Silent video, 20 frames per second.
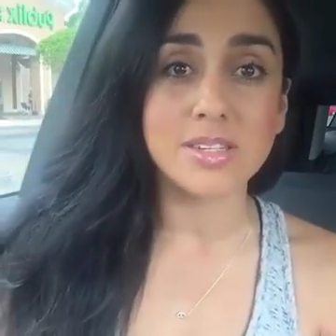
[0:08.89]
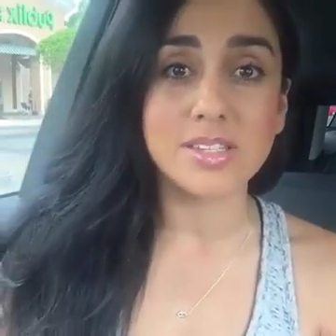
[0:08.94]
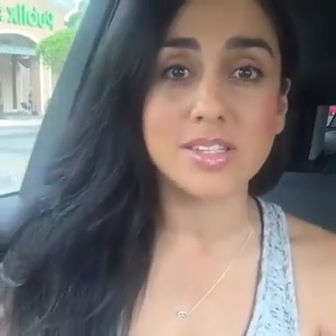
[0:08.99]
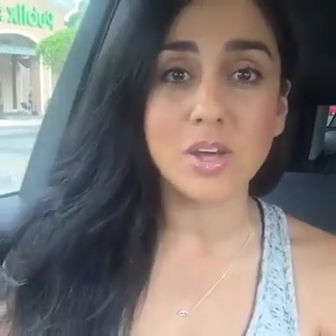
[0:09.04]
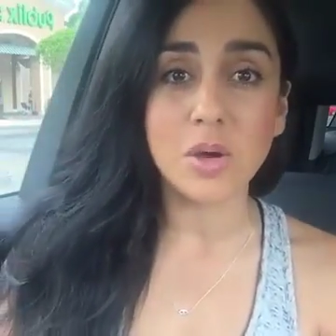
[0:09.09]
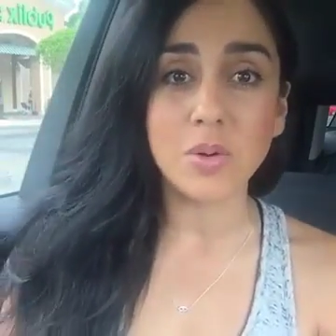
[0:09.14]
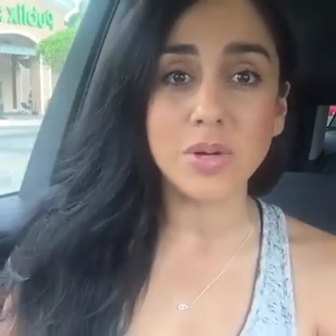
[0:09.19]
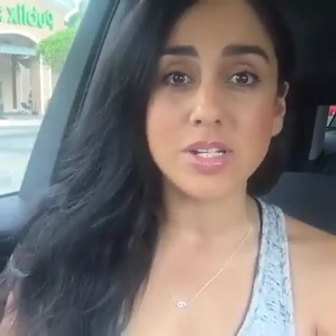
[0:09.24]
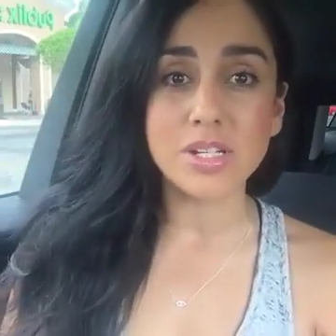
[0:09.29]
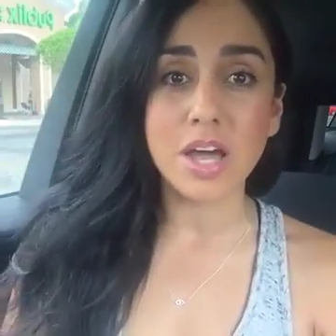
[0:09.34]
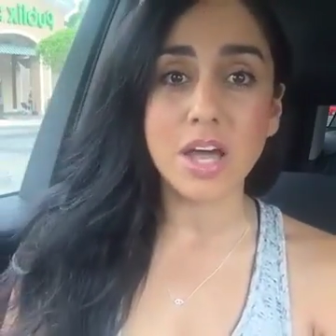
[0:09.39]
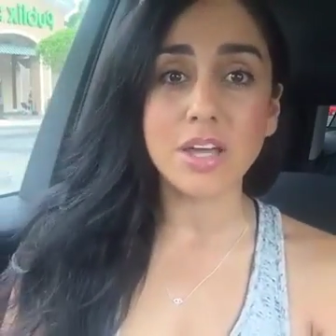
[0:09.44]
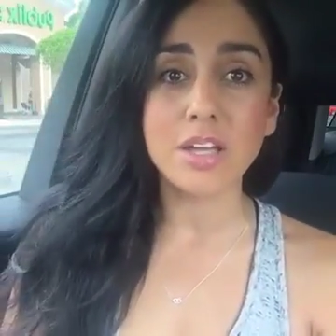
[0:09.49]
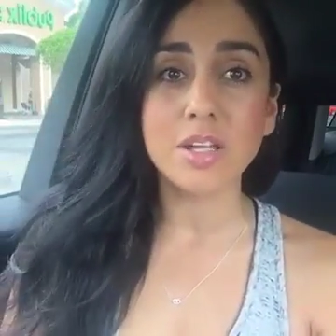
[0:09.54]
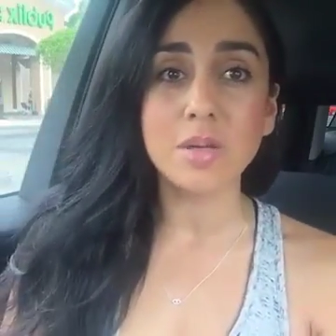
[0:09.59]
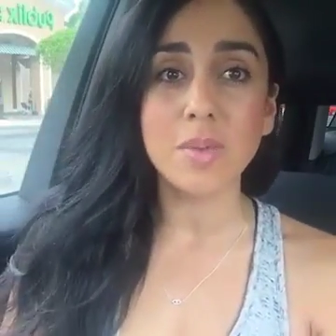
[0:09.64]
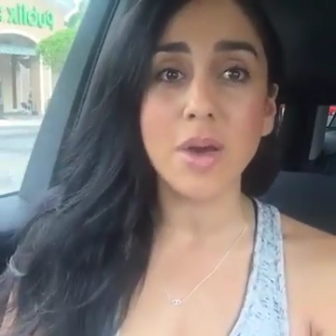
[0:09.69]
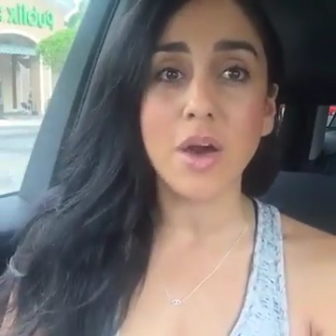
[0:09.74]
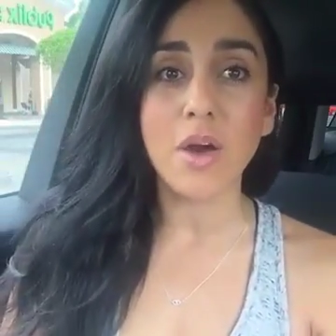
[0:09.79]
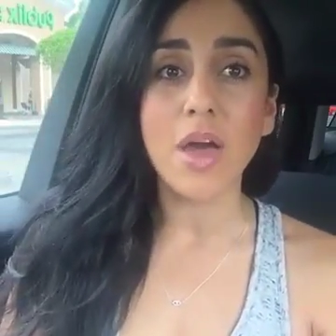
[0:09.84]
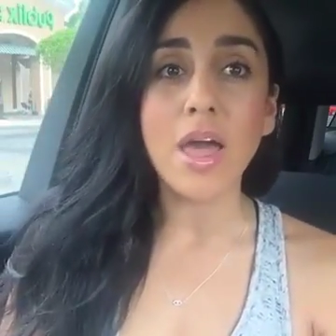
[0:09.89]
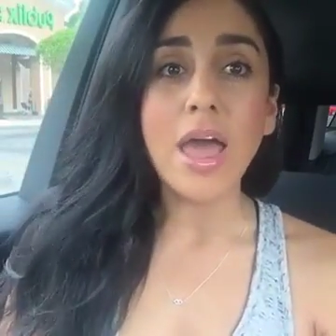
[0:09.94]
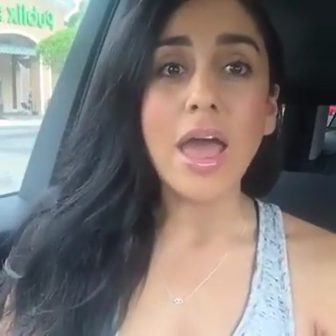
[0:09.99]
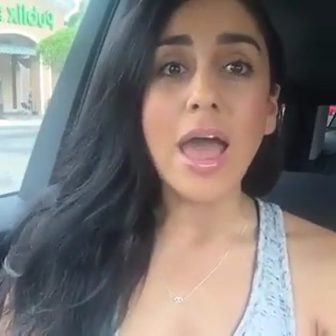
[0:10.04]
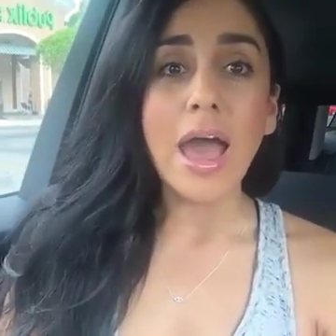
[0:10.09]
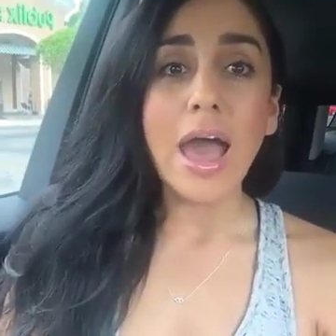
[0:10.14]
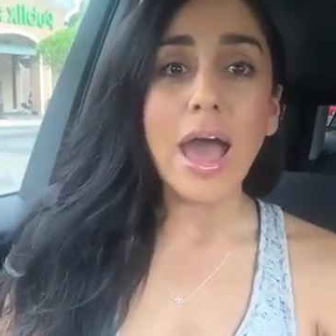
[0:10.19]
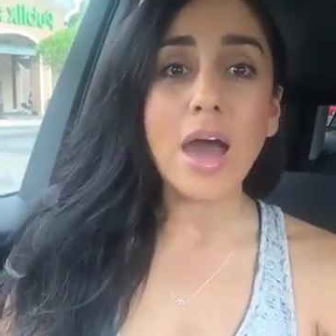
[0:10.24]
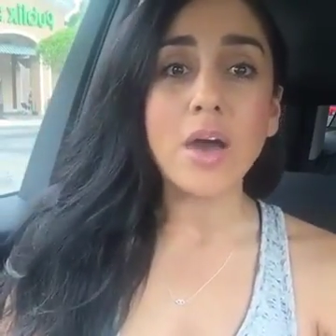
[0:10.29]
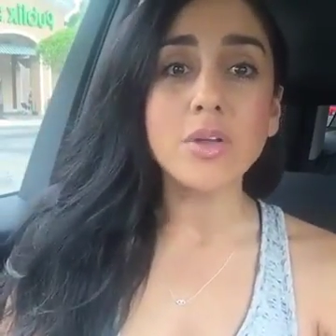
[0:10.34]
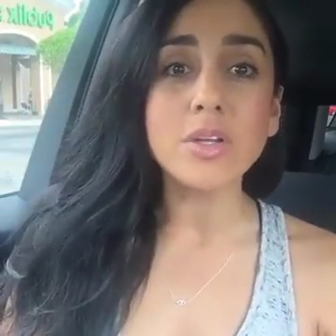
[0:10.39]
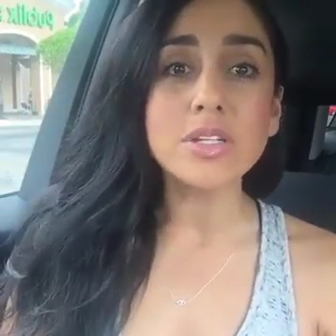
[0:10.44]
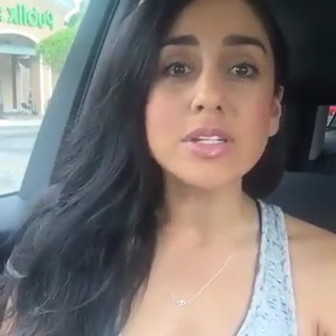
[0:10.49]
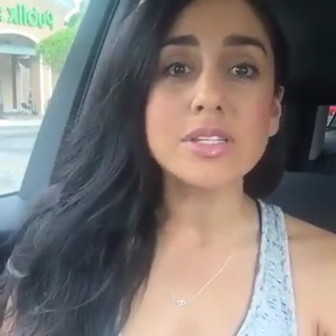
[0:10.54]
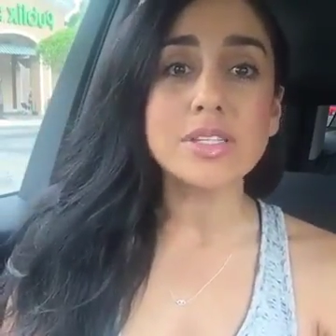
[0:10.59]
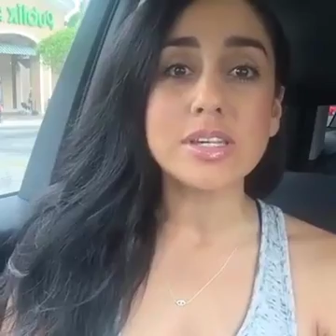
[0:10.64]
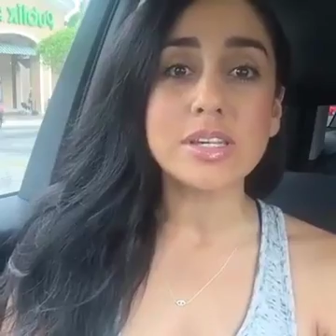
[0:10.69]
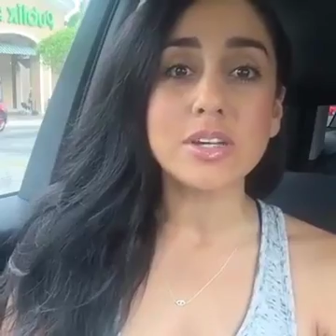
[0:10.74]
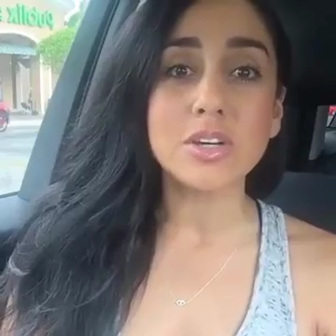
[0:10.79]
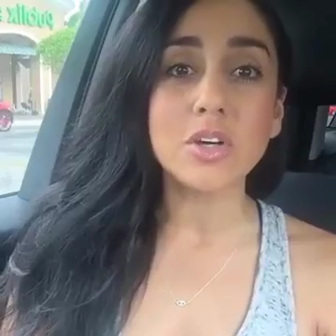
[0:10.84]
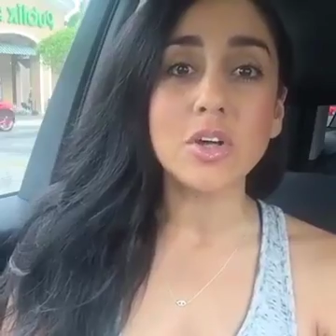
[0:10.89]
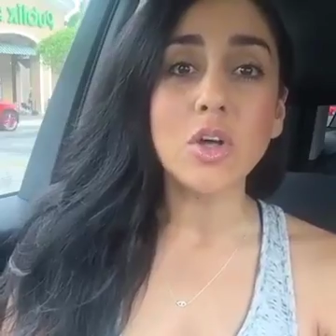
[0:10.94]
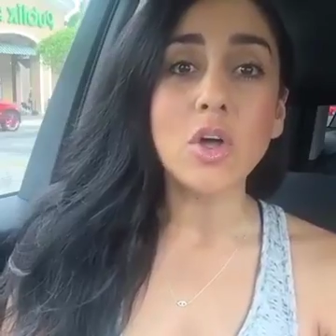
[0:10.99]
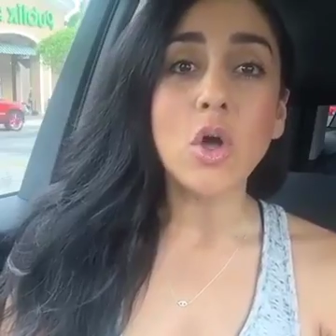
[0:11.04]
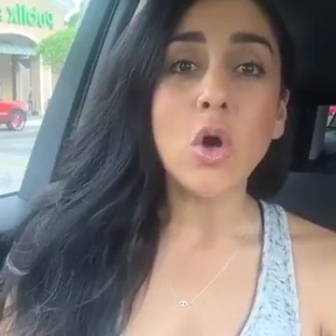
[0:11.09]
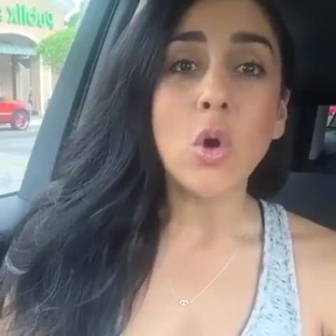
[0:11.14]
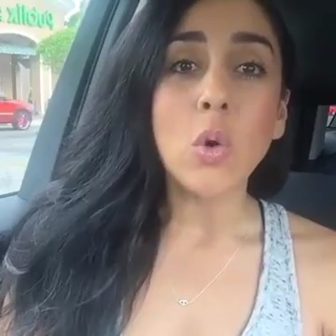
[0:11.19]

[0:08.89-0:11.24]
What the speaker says: So we're talking about how to deal